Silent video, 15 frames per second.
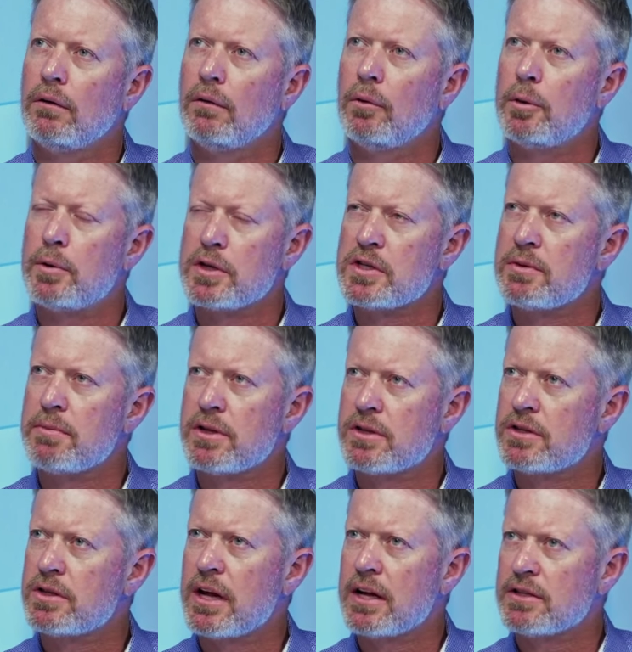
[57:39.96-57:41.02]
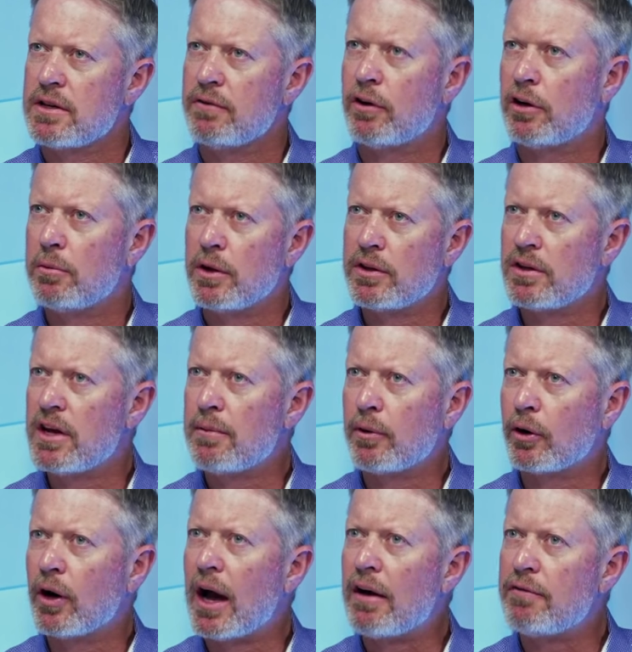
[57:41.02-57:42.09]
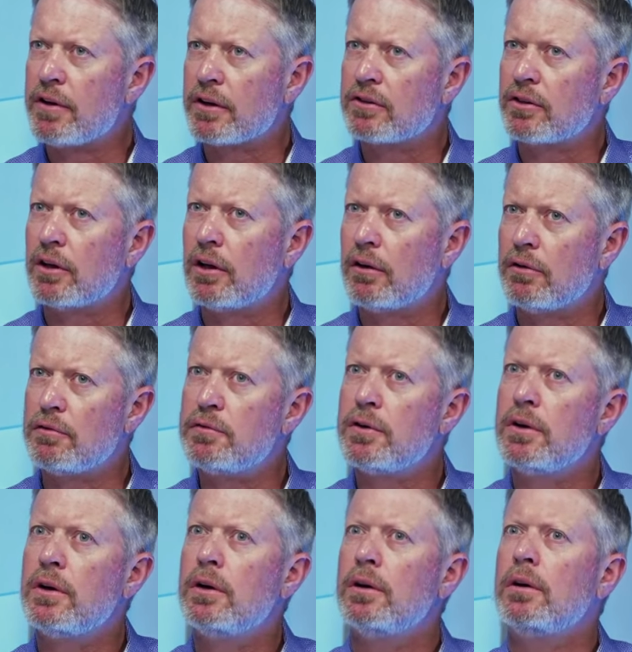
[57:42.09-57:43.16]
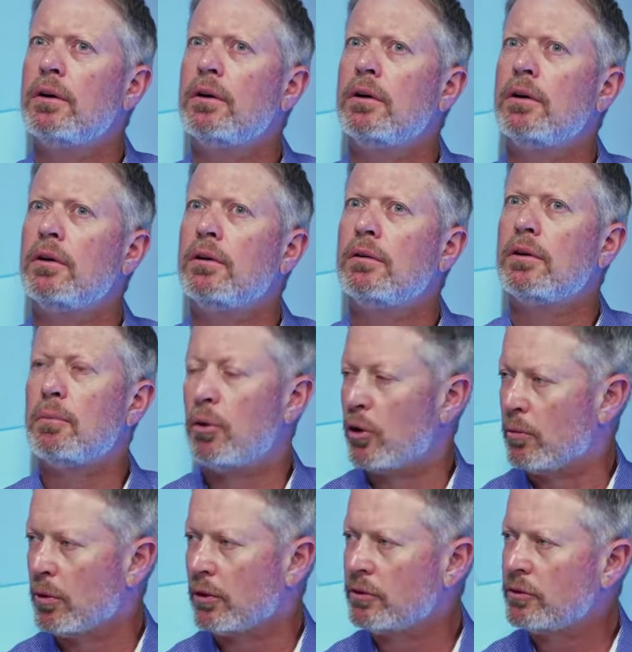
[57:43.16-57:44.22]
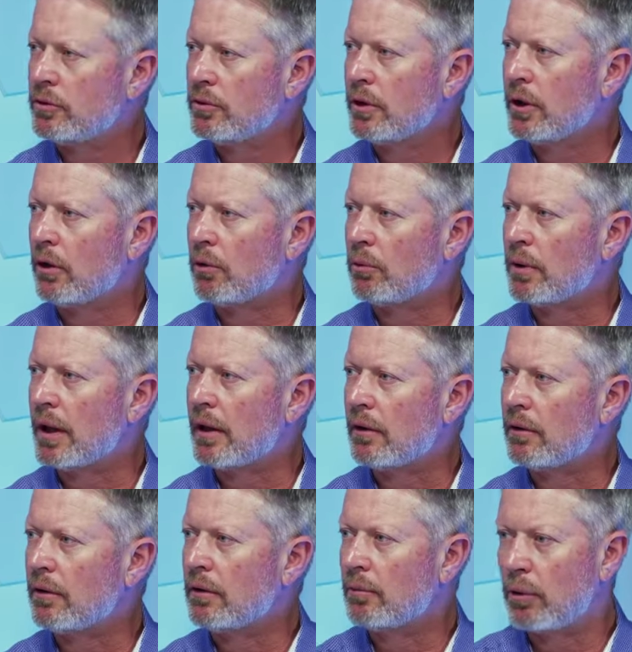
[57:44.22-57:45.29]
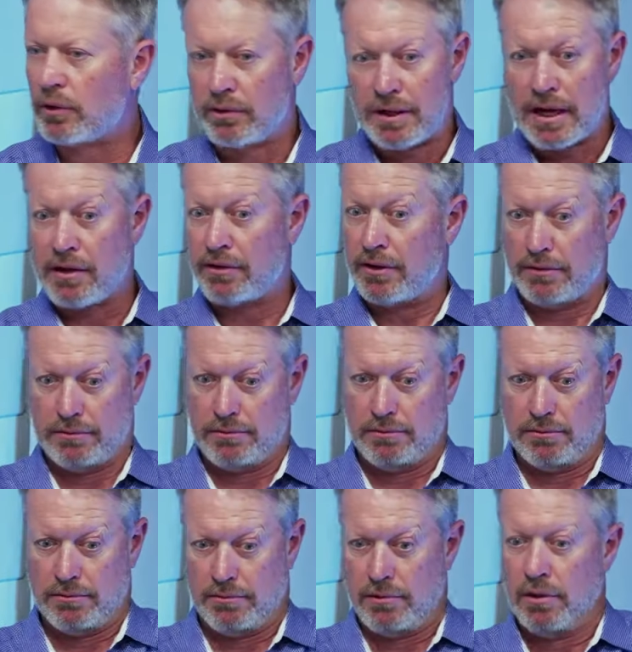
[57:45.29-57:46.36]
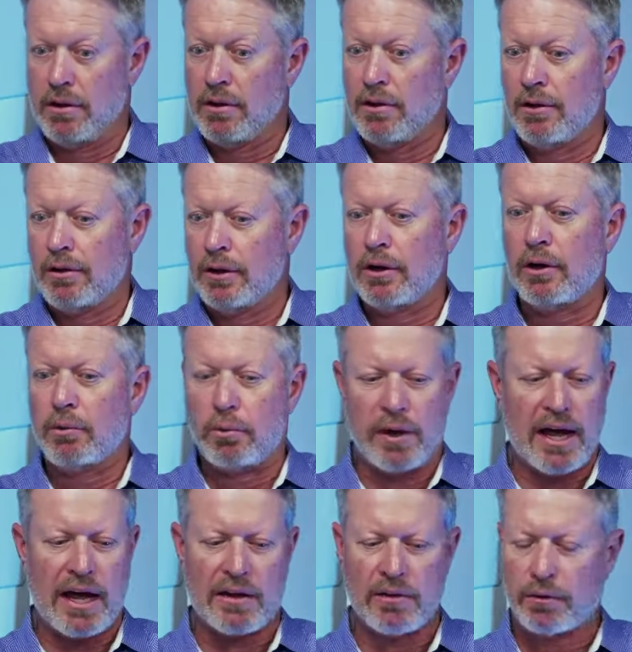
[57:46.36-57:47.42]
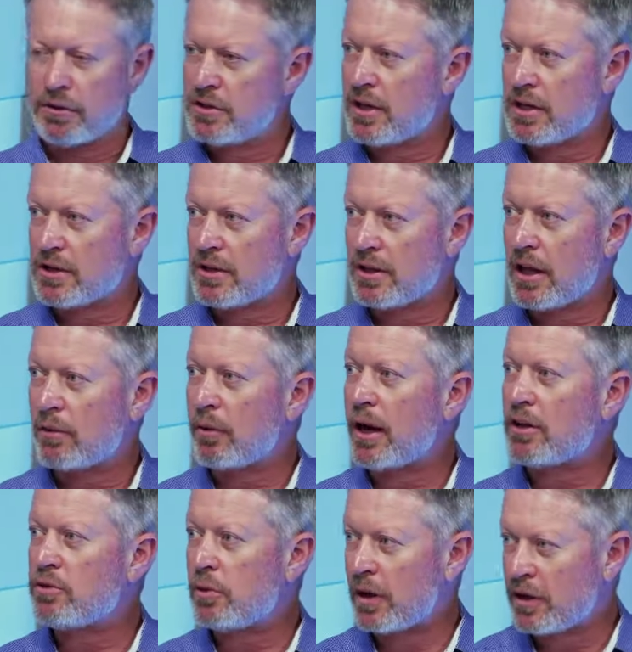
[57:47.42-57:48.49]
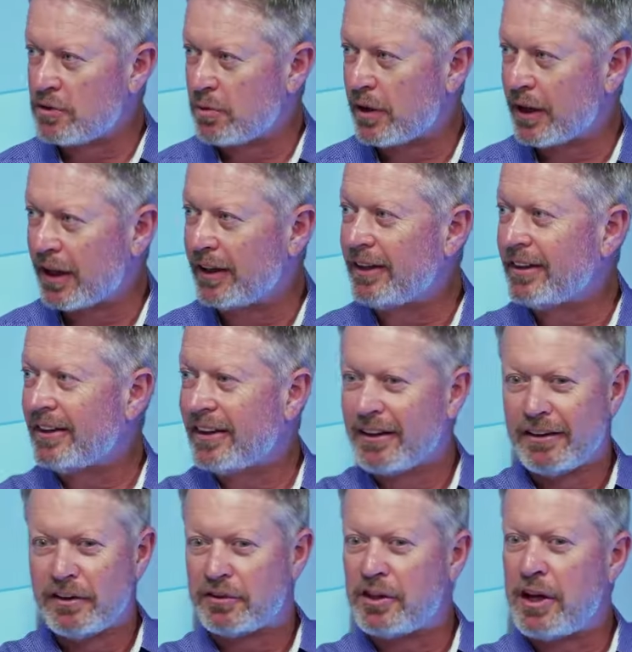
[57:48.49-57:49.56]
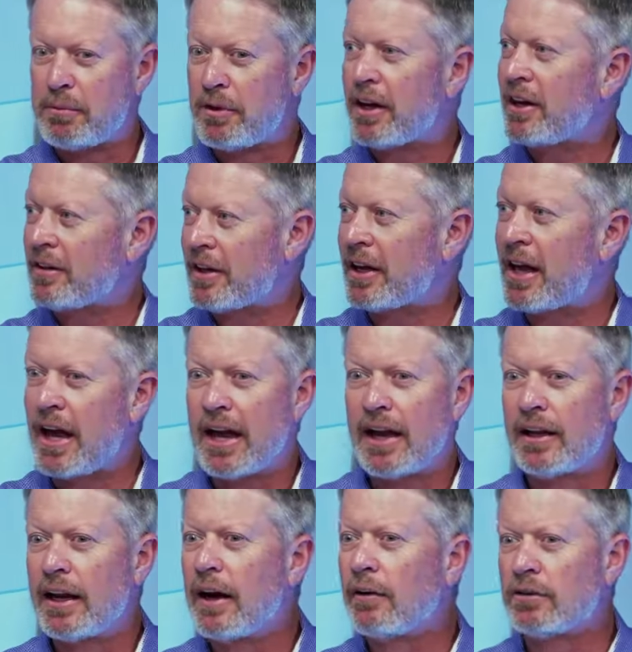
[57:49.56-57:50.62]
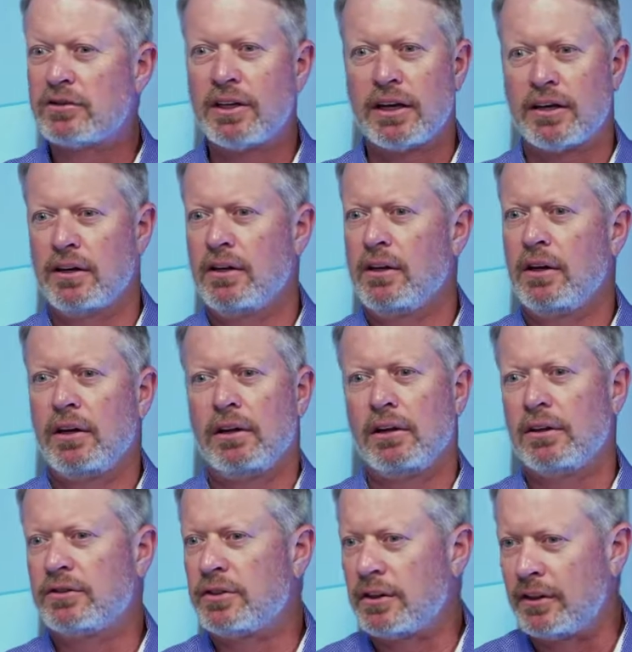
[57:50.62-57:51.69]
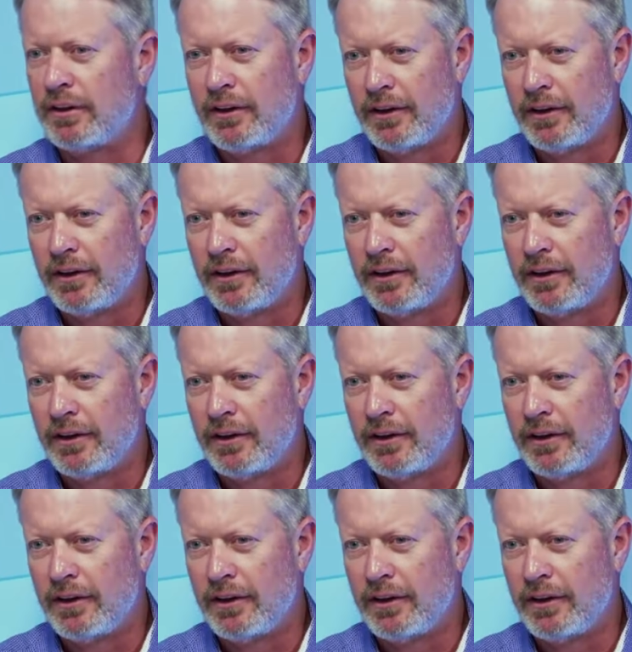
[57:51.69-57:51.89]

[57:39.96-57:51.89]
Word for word: what about some of the stats I've heard about the demographics of the boomers? You know, that we're not the, you know, we had the recession, then we had 2020. Just keep kicking the can. Now it's like, listen,